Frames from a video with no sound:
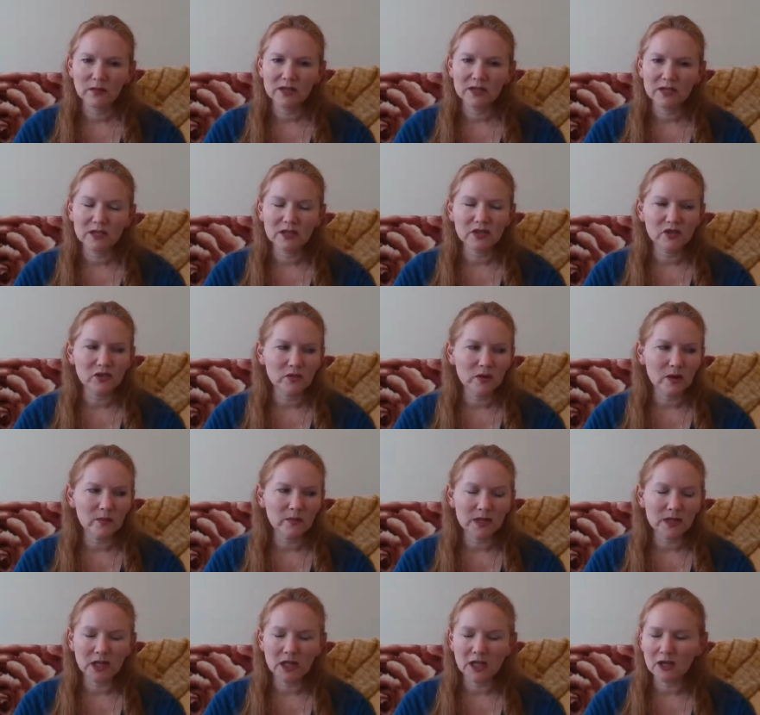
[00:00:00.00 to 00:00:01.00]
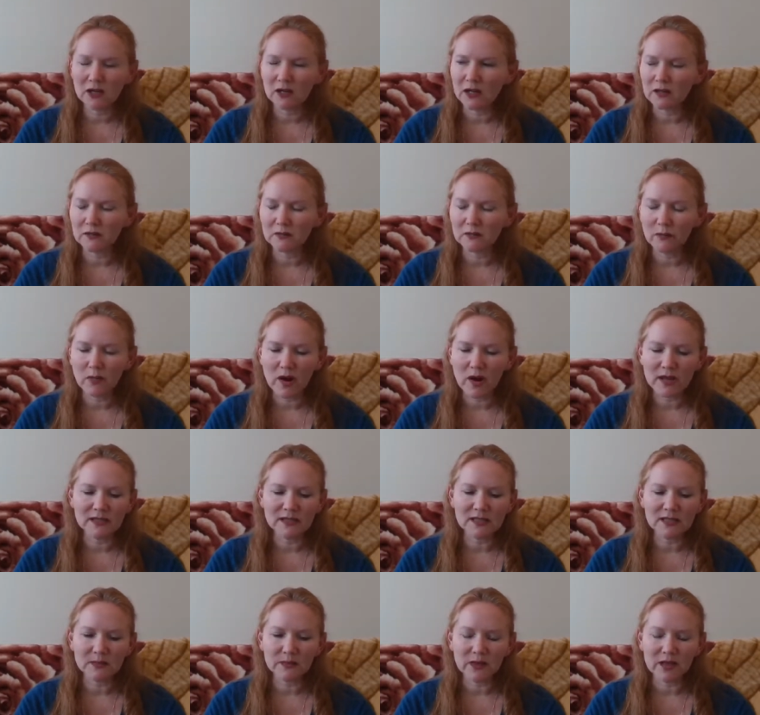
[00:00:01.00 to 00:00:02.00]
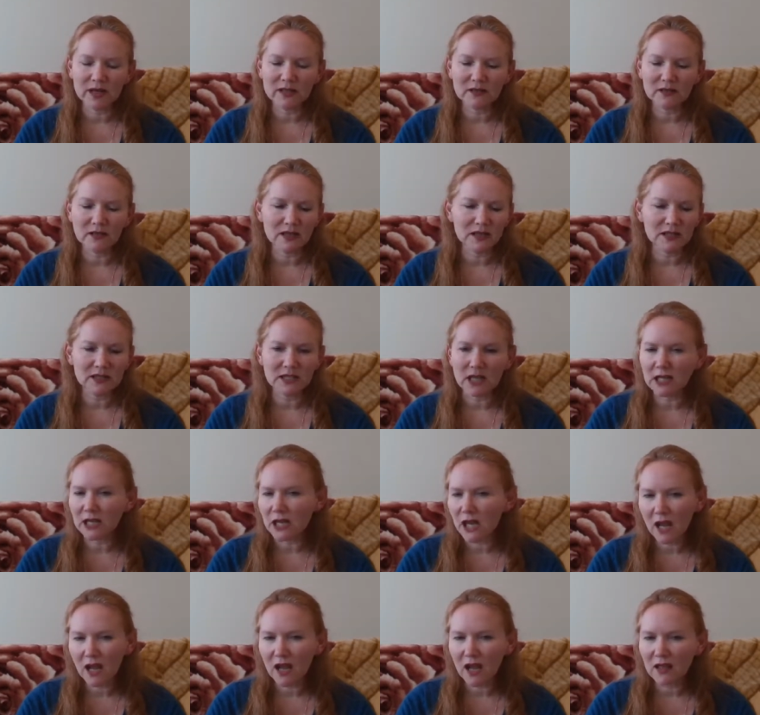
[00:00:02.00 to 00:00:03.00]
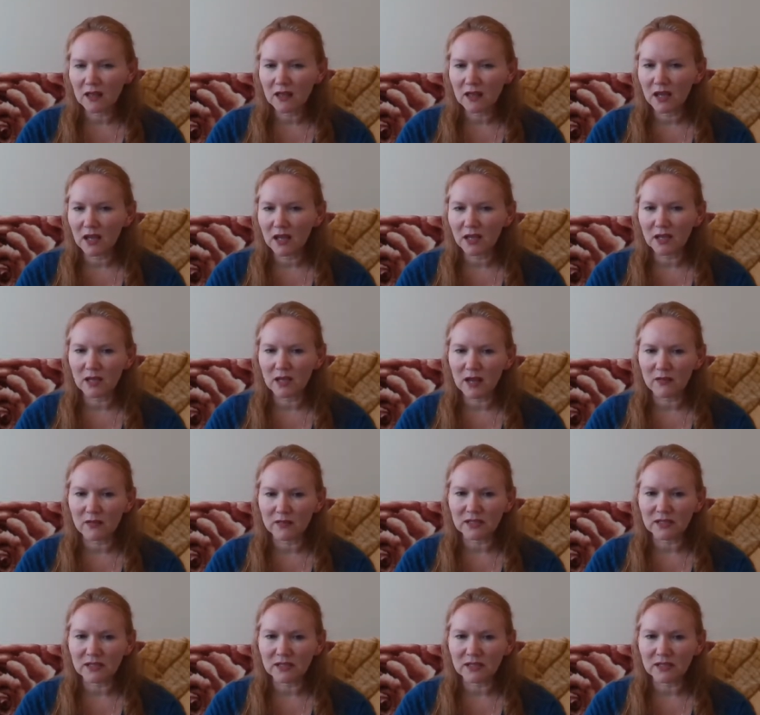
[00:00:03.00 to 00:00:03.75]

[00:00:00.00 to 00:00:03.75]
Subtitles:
We did a short one here at Bryce's place on a Sunday, I think, and I